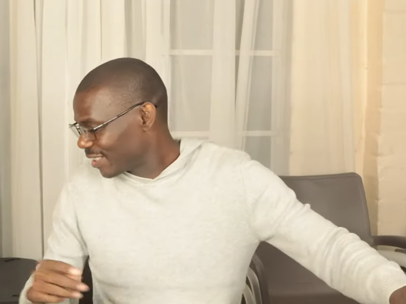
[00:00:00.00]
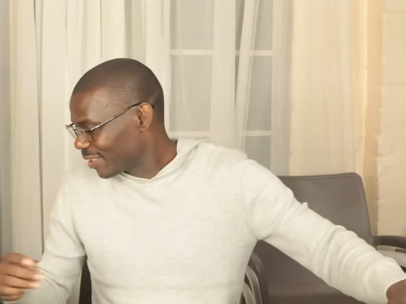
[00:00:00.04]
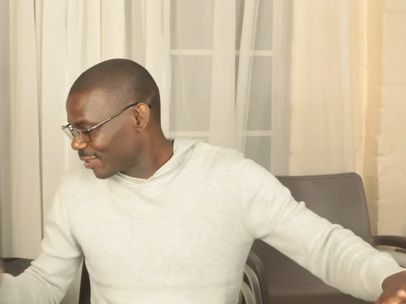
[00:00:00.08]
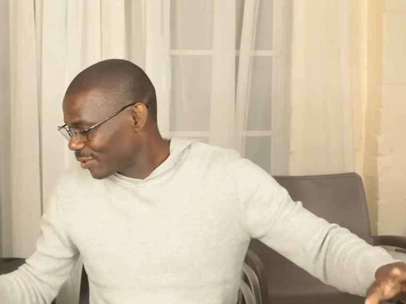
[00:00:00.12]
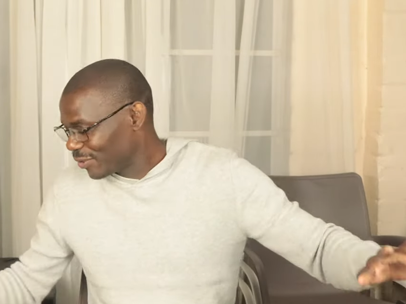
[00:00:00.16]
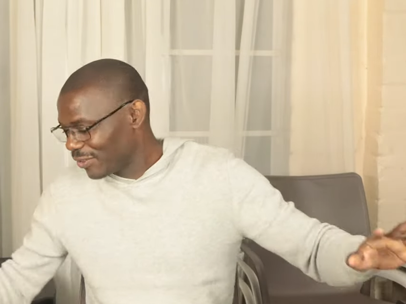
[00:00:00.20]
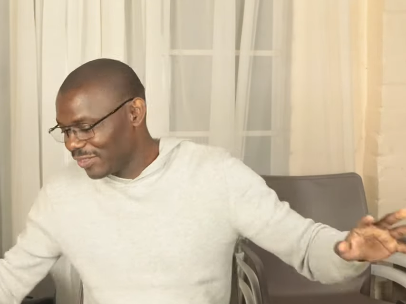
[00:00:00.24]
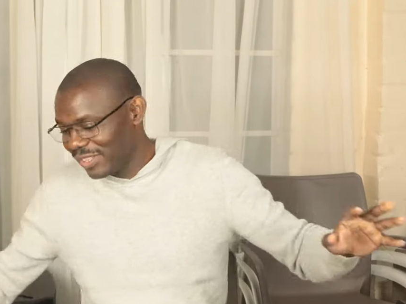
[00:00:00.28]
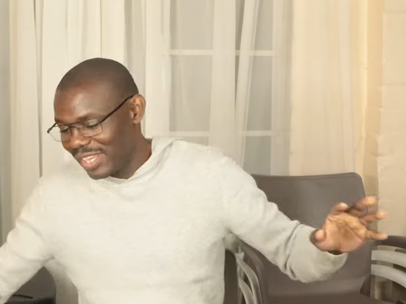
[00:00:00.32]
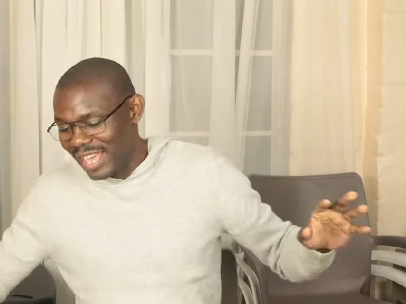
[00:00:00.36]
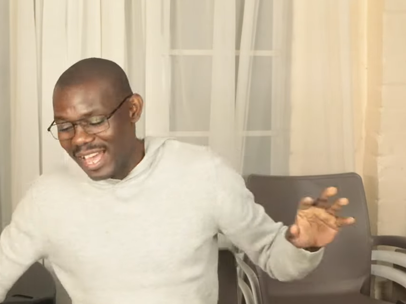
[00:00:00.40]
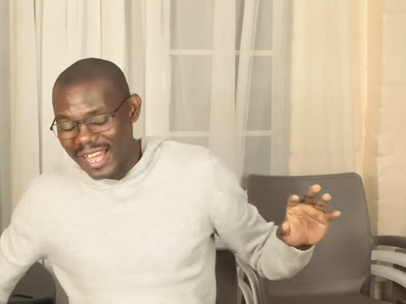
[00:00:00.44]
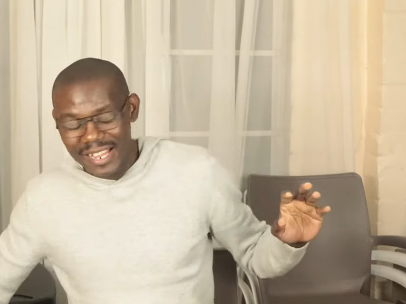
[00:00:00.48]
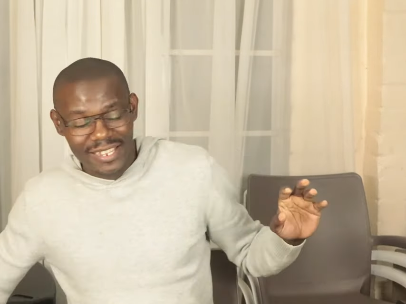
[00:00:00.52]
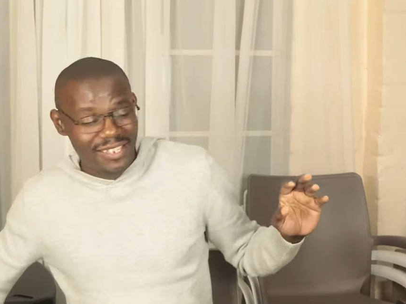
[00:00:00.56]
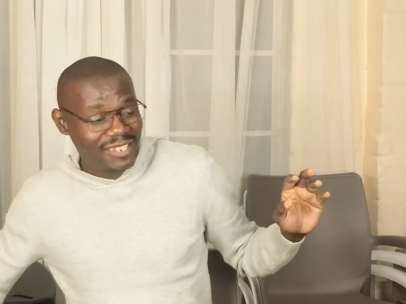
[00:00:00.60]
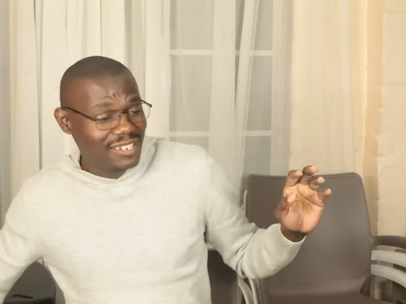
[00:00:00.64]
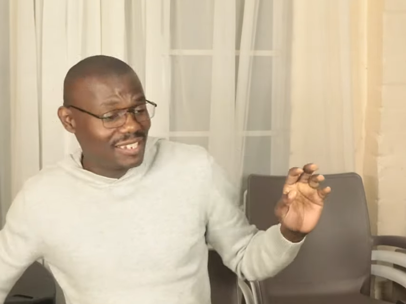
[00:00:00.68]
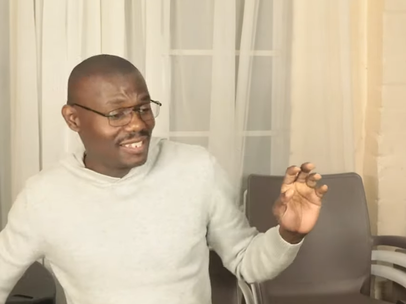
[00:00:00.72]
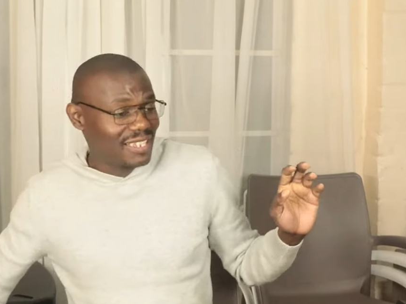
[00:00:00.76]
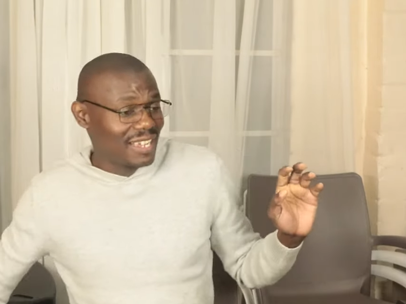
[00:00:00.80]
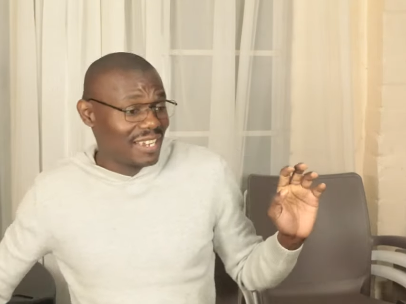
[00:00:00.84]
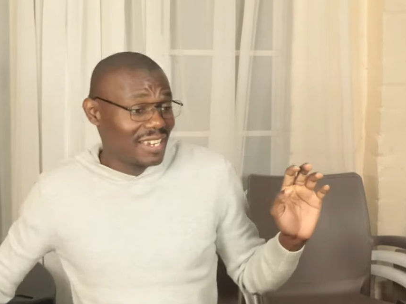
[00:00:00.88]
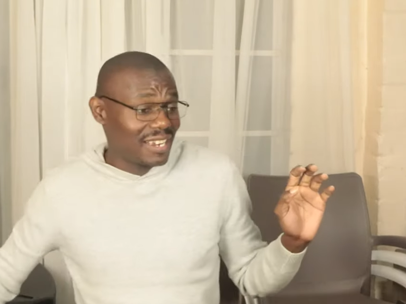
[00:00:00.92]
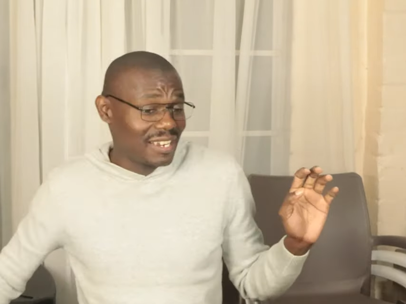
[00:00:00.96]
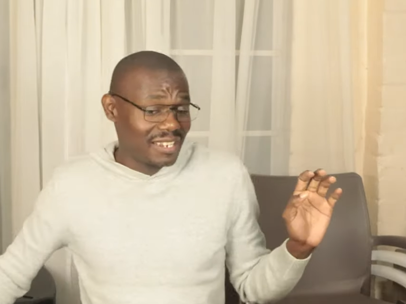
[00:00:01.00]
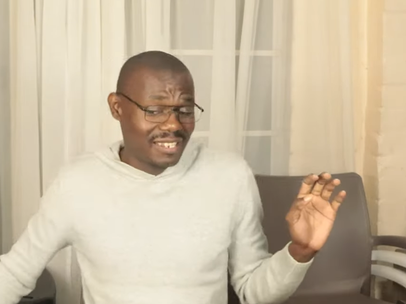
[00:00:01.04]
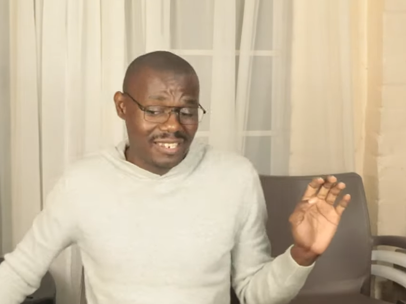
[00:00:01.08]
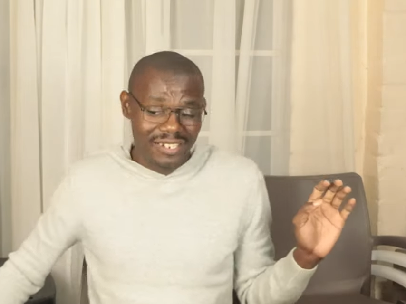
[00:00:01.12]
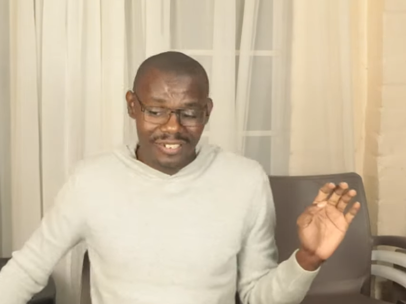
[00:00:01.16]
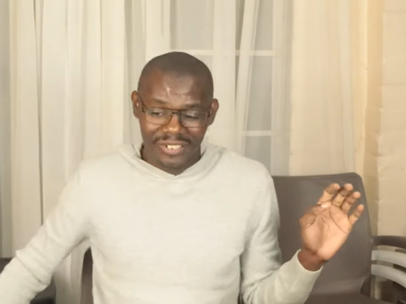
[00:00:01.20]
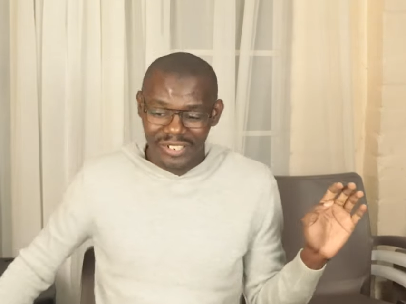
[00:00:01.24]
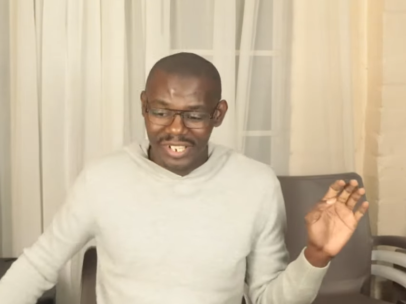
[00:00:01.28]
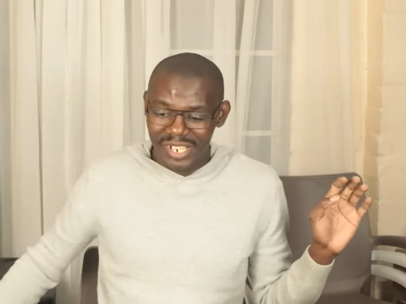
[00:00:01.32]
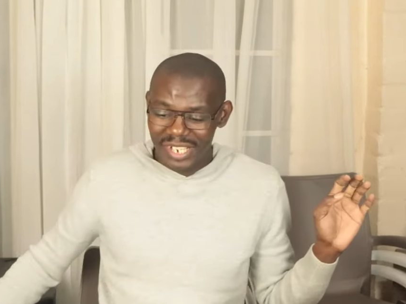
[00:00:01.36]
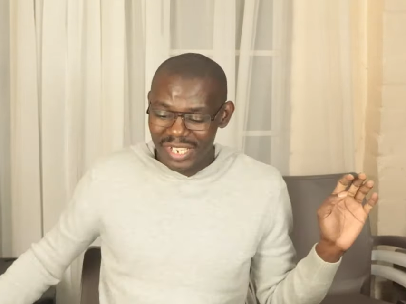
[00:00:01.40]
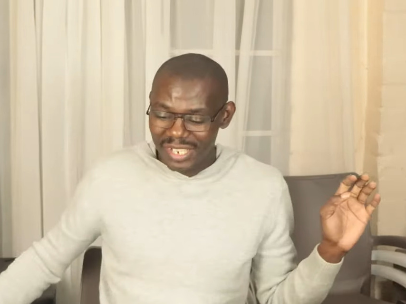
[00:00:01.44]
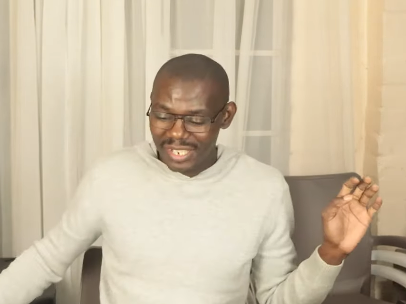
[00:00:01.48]
So yeah, these are the
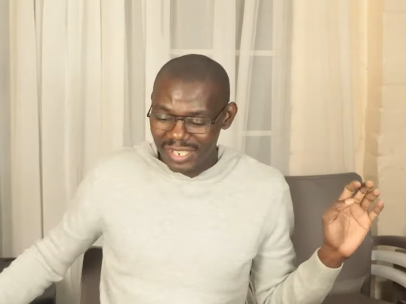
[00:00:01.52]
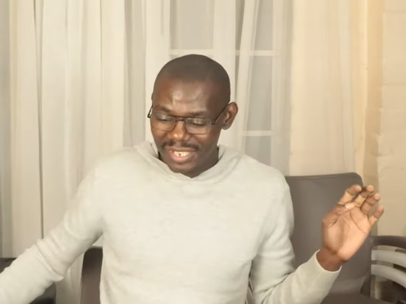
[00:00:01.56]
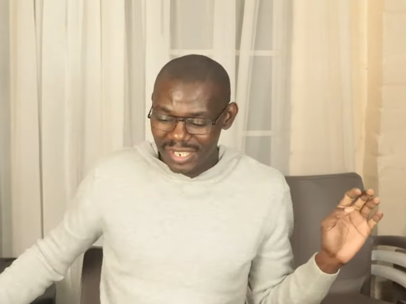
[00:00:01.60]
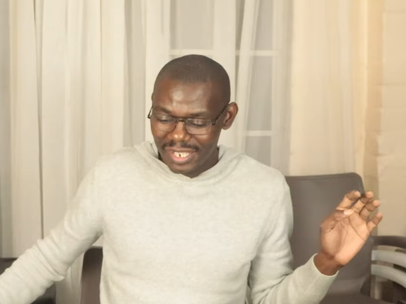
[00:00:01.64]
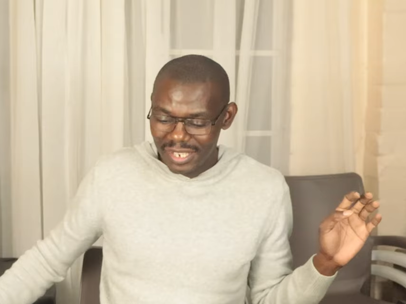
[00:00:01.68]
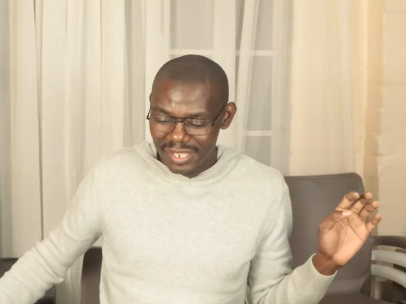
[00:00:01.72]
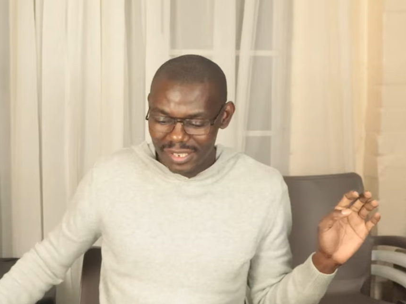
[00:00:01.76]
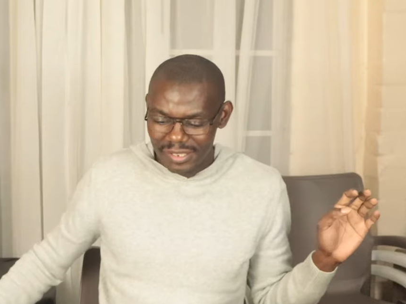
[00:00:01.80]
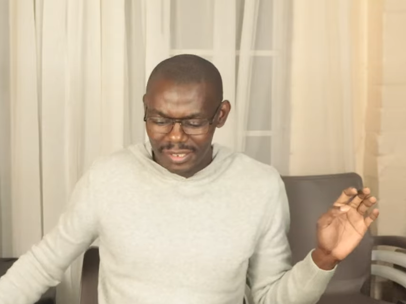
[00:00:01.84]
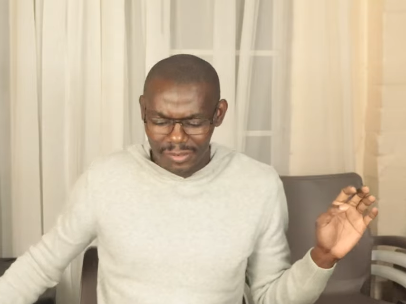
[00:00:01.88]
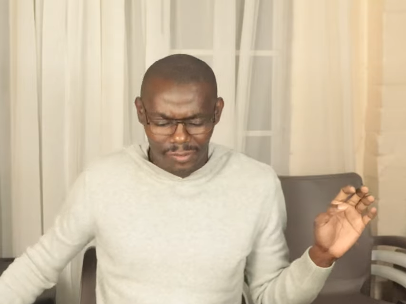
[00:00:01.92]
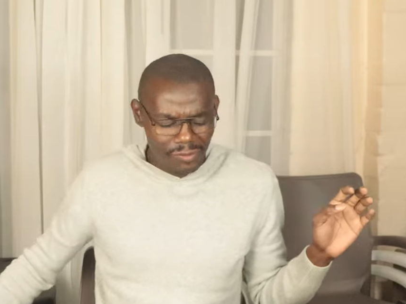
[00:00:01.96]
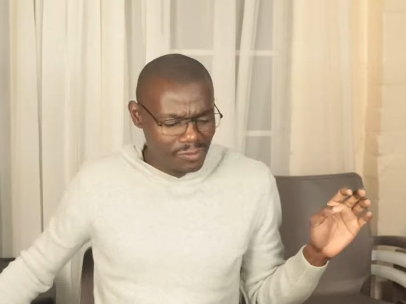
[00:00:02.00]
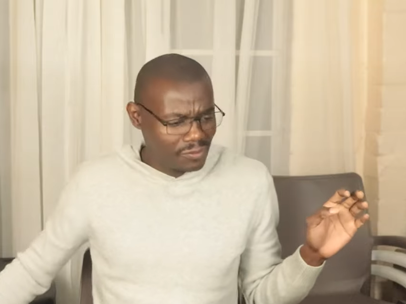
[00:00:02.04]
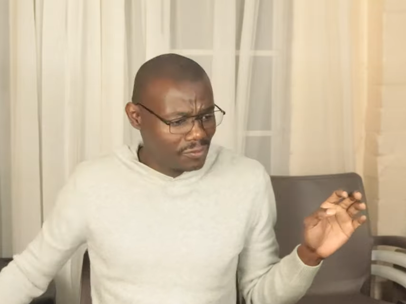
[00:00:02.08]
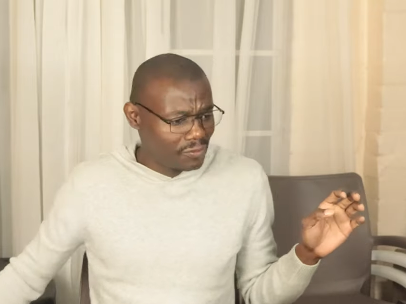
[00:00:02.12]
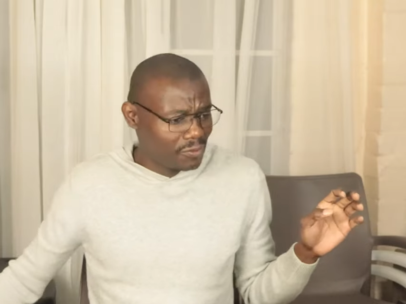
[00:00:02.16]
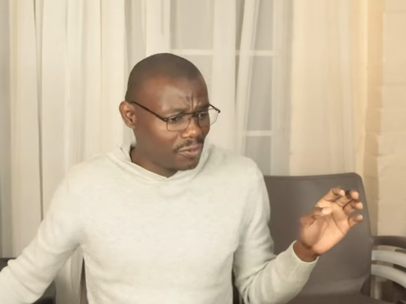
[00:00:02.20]
three things.